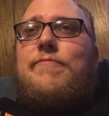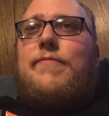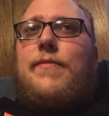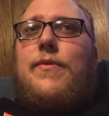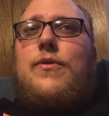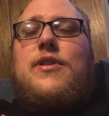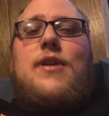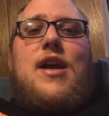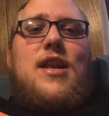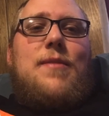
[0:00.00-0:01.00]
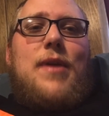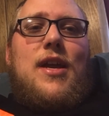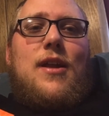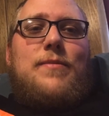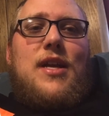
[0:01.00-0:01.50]
The reason I didn't
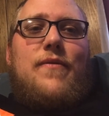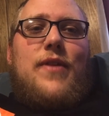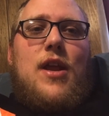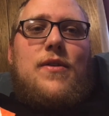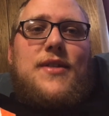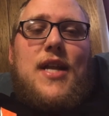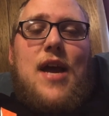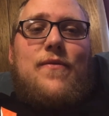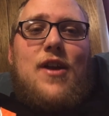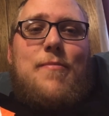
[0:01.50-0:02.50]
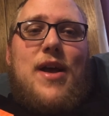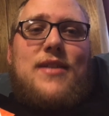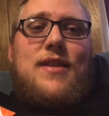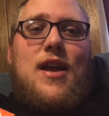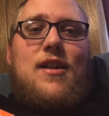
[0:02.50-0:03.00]
make an update video is that after I
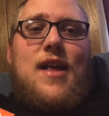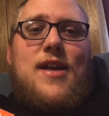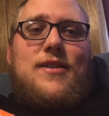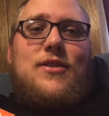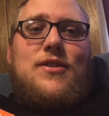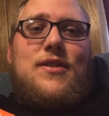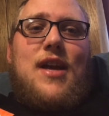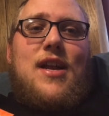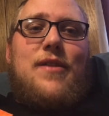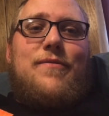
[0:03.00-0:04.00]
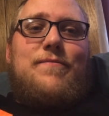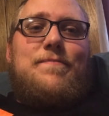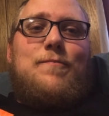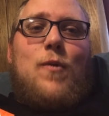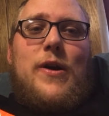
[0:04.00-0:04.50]
passed that class, I just kind of
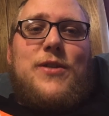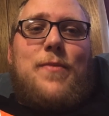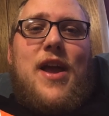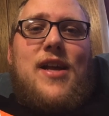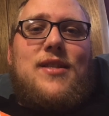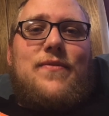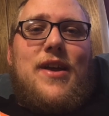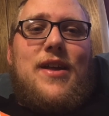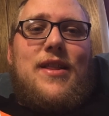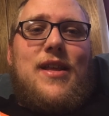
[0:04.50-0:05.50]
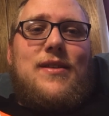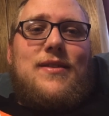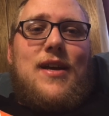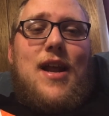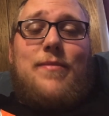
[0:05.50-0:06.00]
washed my hands of it and then
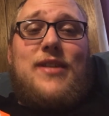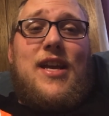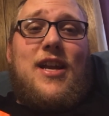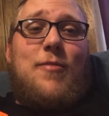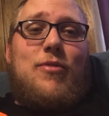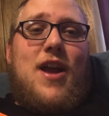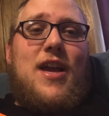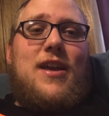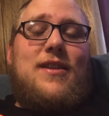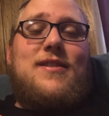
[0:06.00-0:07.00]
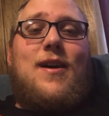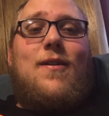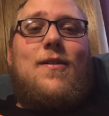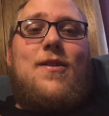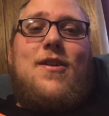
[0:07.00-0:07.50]
said, I'm taking a break
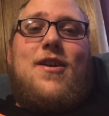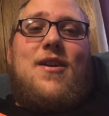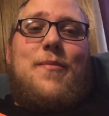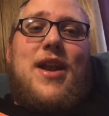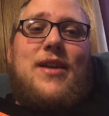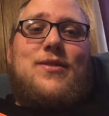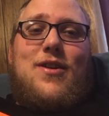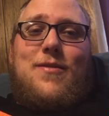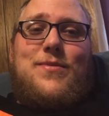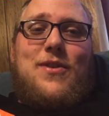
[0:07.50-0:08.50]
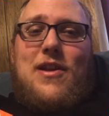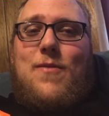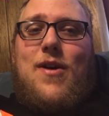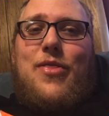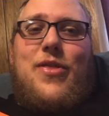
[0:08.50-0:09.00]
until my next term. So I didn't
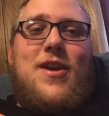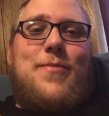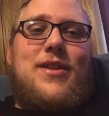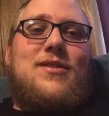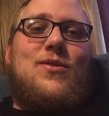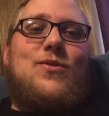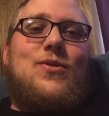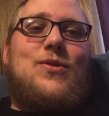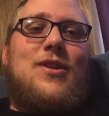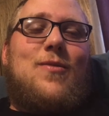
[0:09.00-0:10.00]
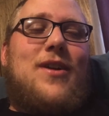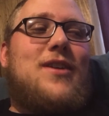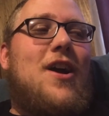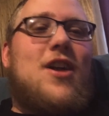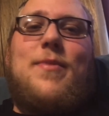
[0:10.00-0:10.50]
want to think about school, didn't want to
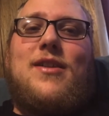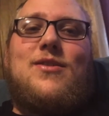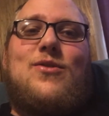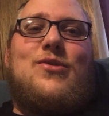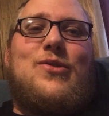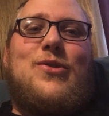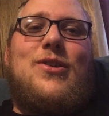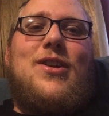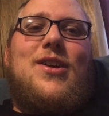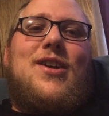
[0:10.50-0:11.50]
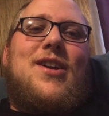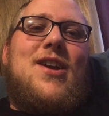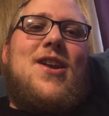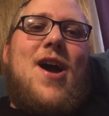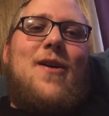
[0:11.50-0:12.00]
talk about school.
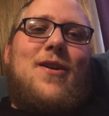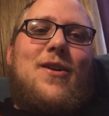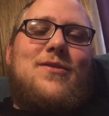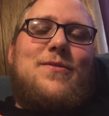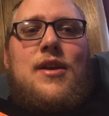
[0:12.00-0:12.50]
You know how it goes.